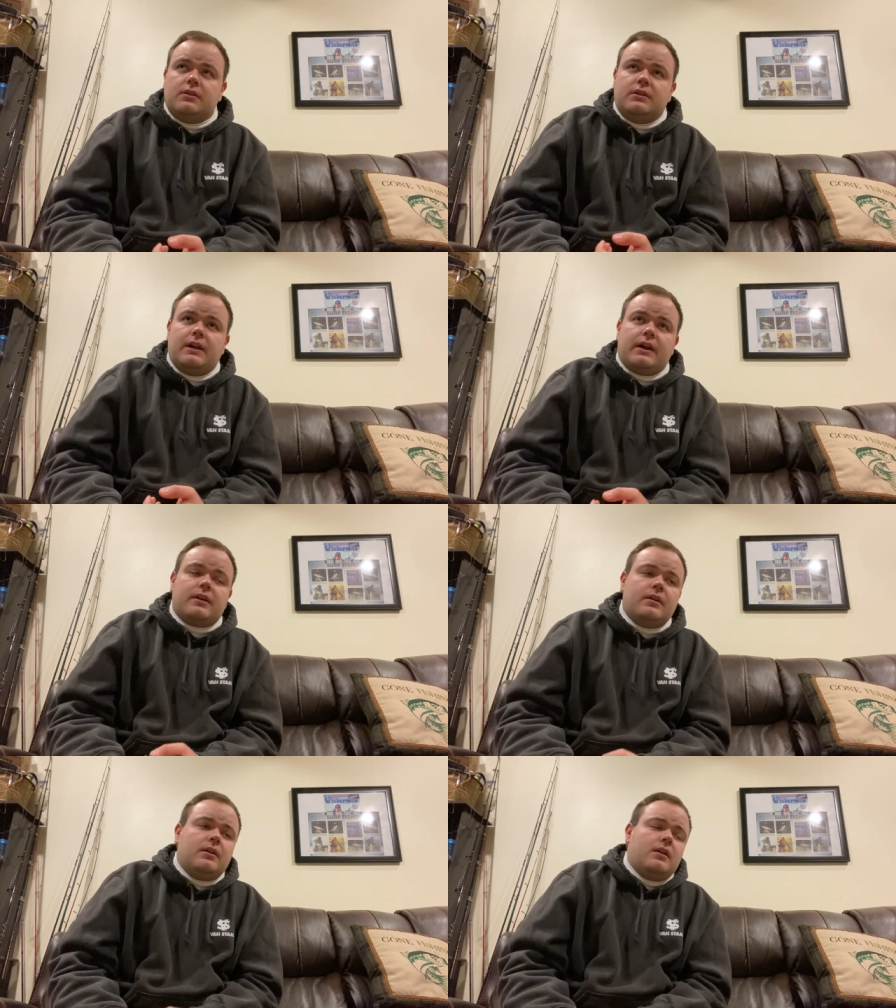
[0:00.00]

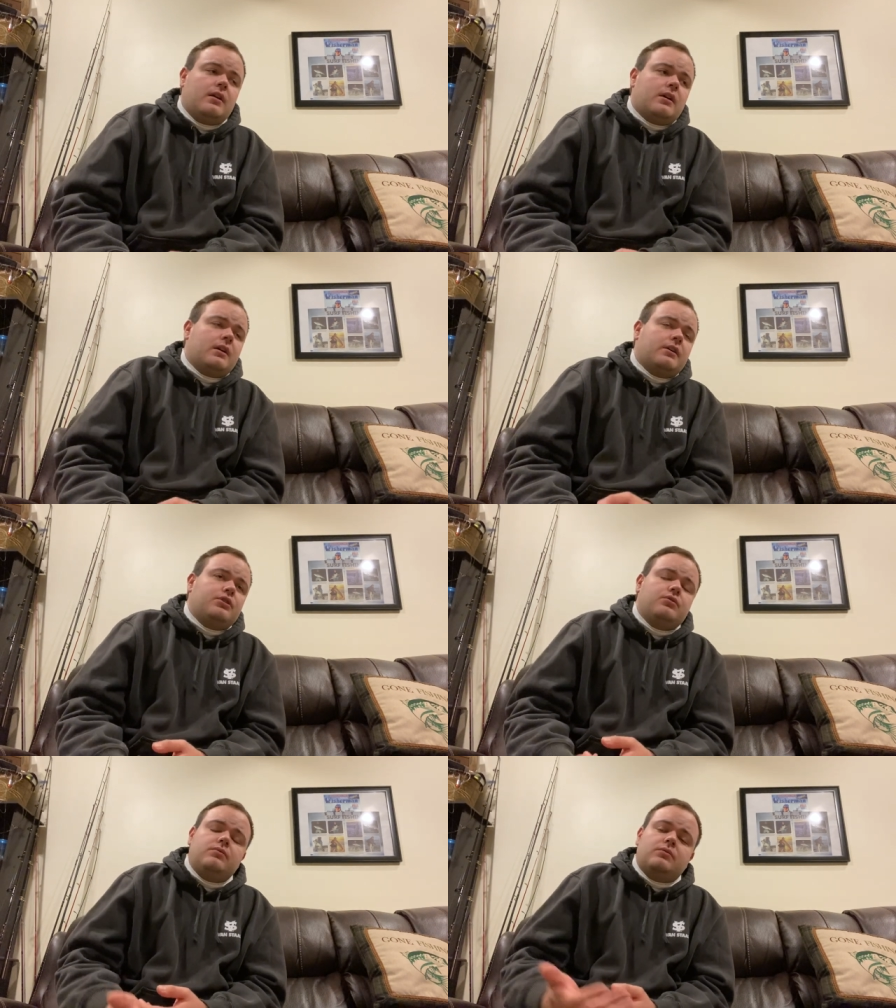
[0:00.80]
Nick, how do
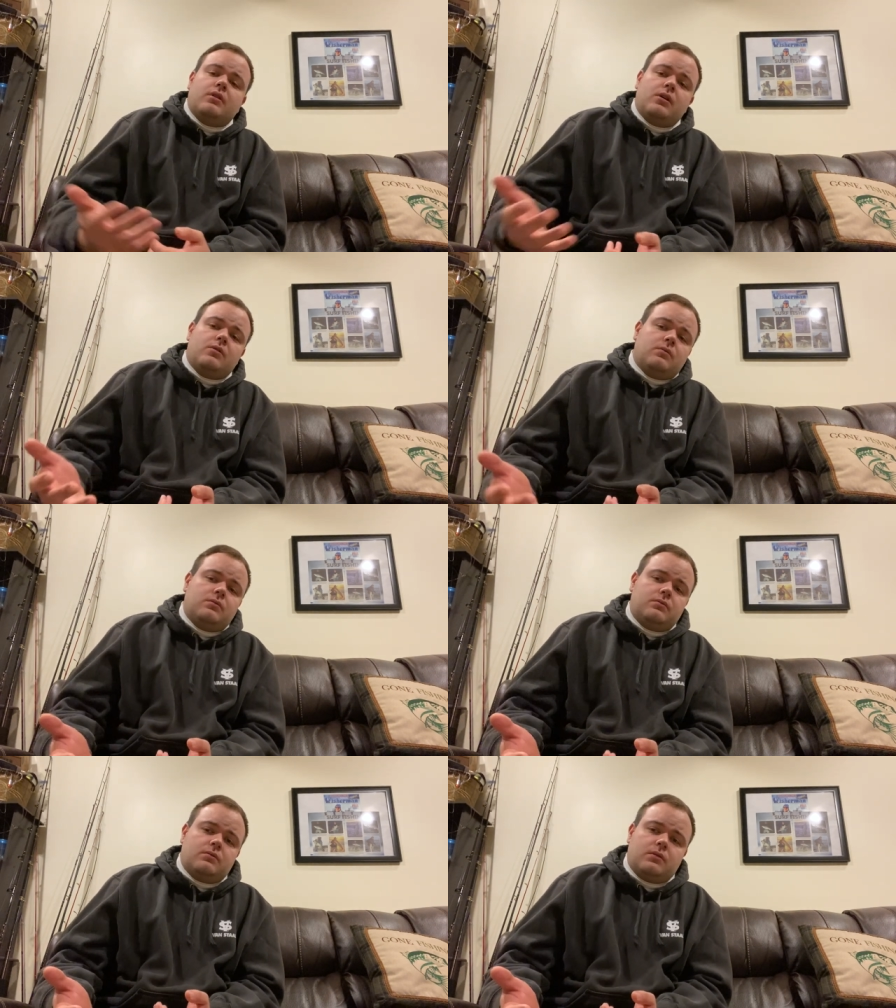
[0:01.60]
you know